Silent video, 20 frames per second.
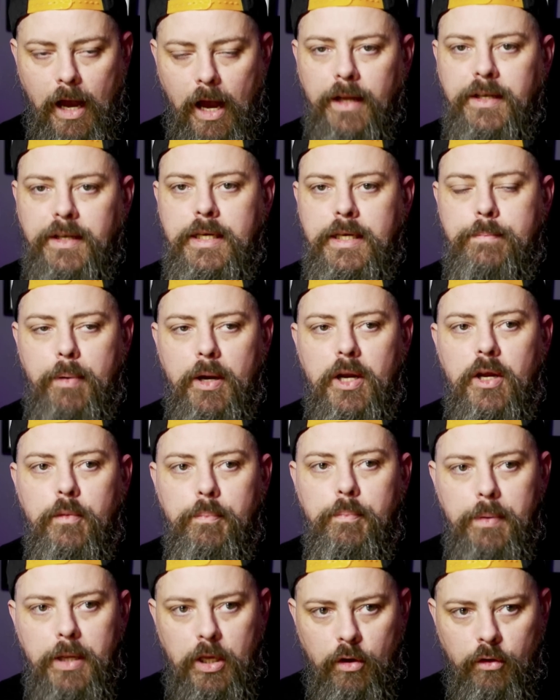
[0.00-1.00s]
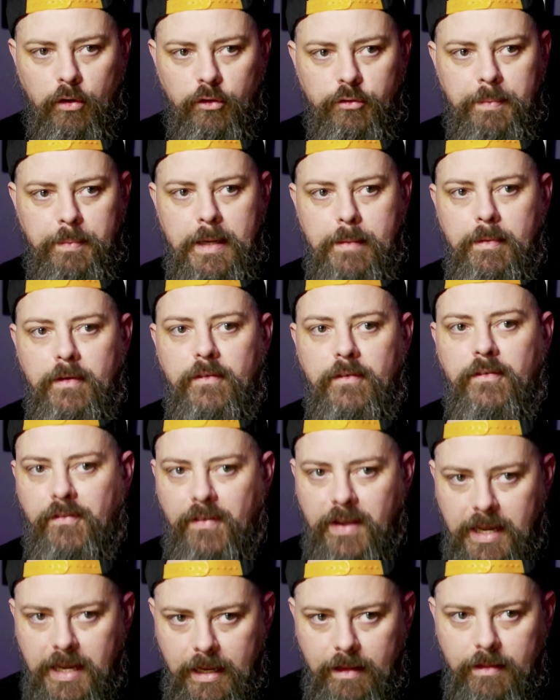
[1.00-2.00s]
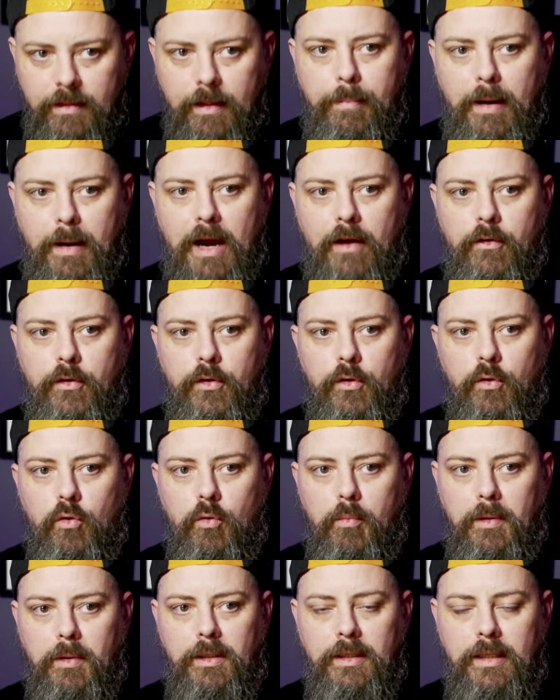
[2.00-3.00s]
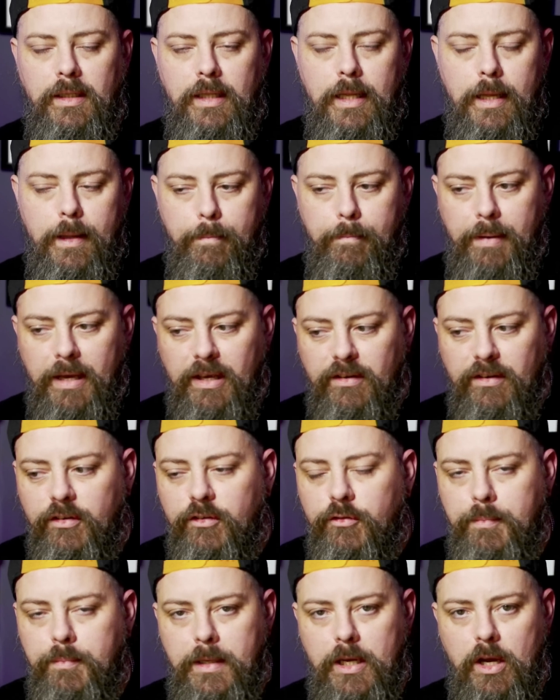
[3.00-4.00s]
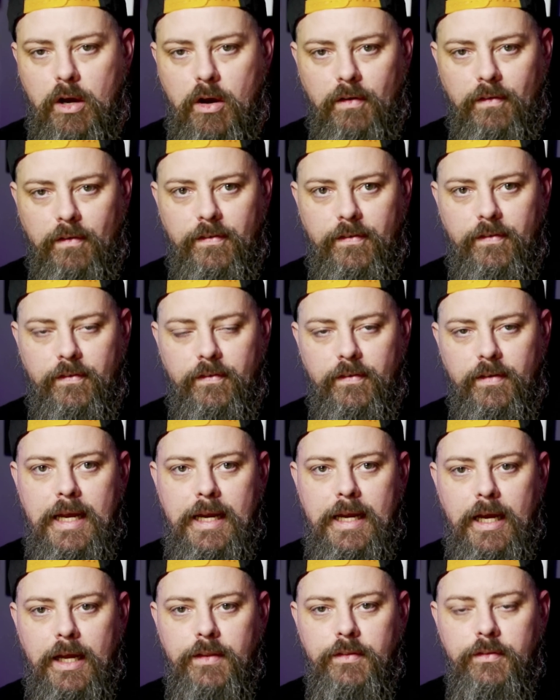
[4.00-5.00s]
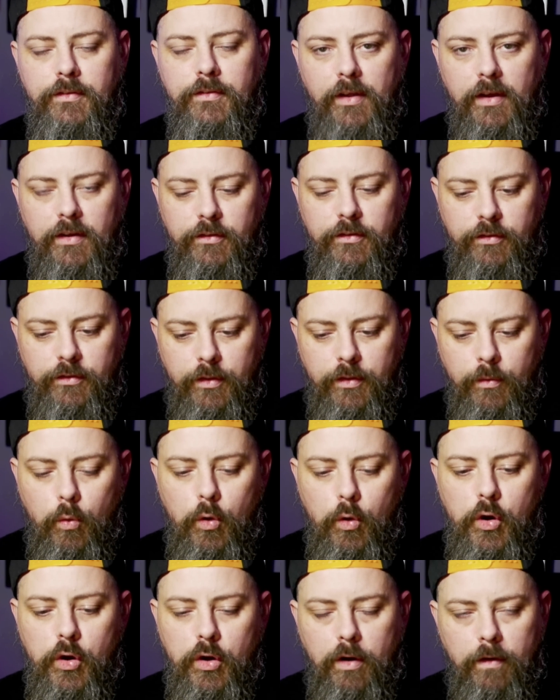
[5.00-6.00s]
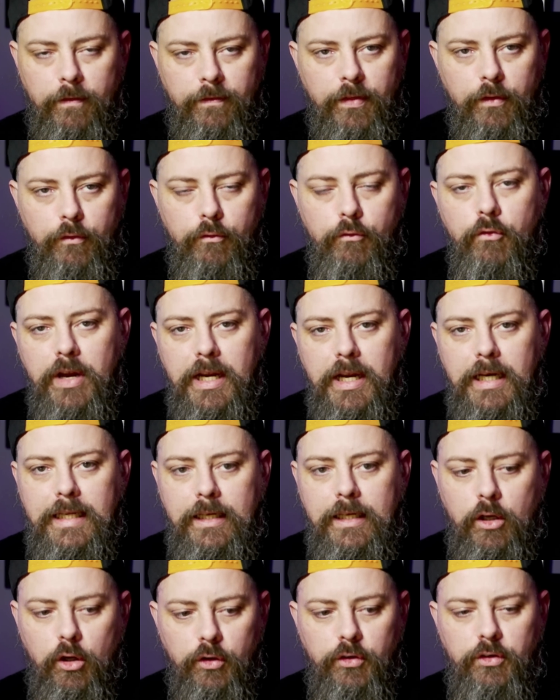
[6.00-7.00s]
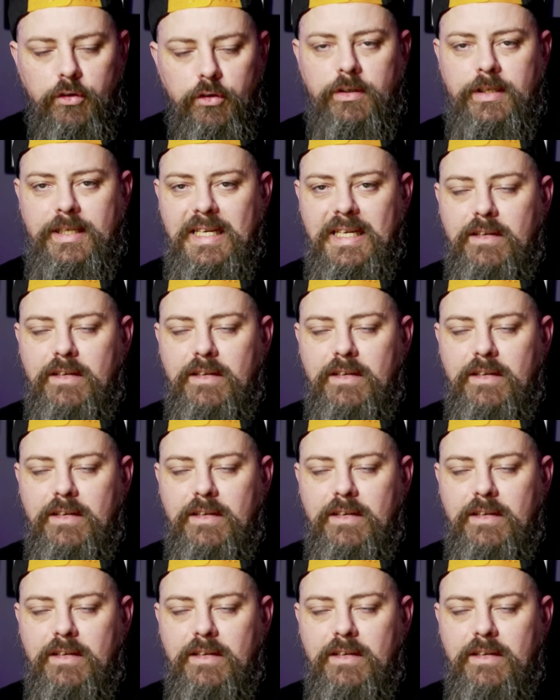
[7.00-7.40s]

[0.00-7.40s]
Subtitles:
I debunk because people faking the paranormal pisses me off. It undoes the work of the really good,